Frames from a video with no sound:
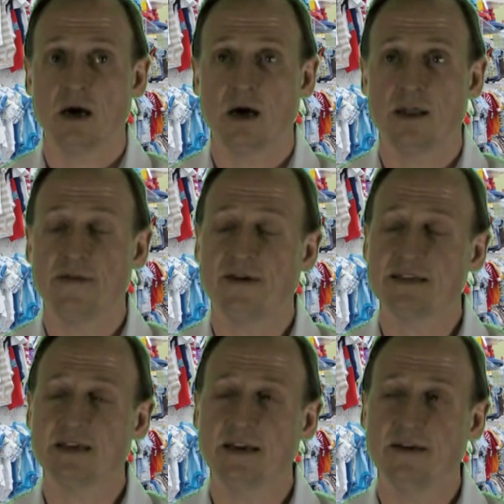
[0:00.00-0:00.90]
Uh, the
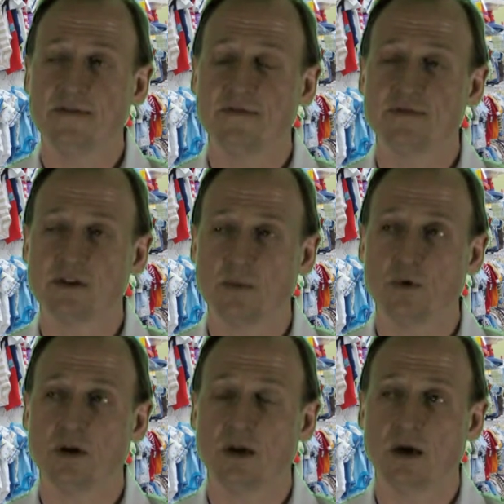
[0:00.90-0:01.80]
advice I'd give
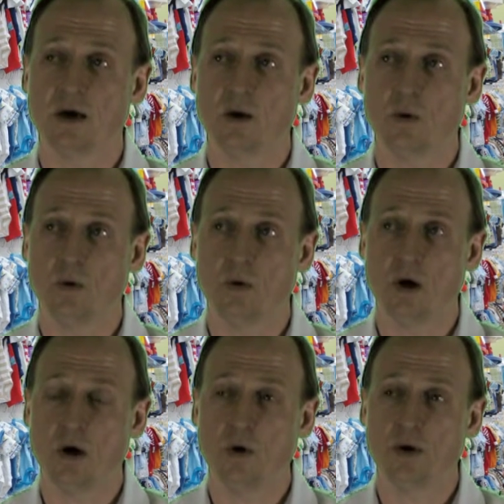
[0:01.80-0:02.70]
someone
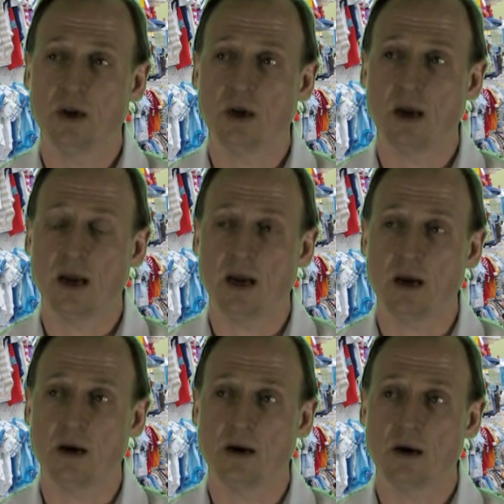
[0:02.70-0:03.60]
owning
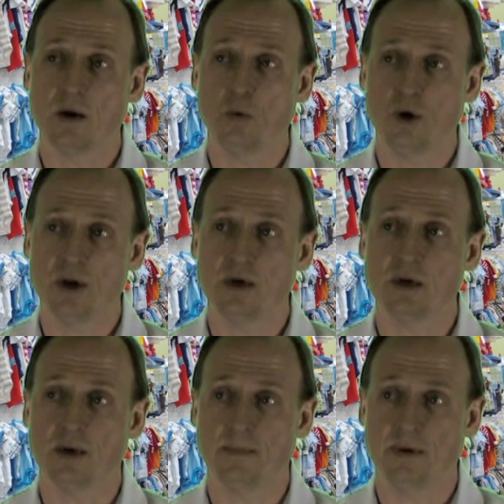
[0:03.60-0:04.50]
a, wanting
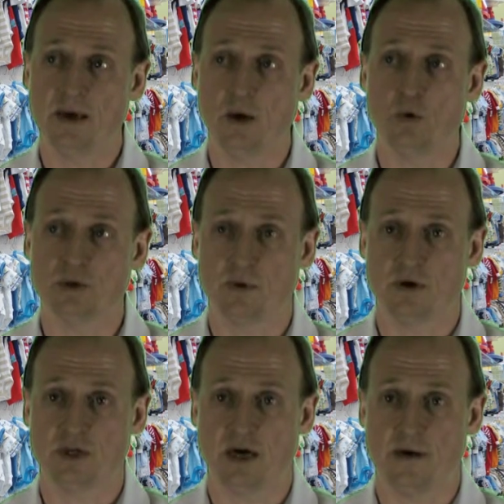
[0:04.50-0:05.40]
to get a Once Upon a
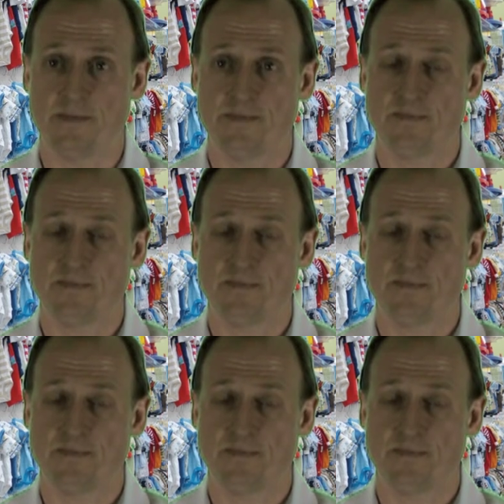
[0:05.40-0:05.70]
Child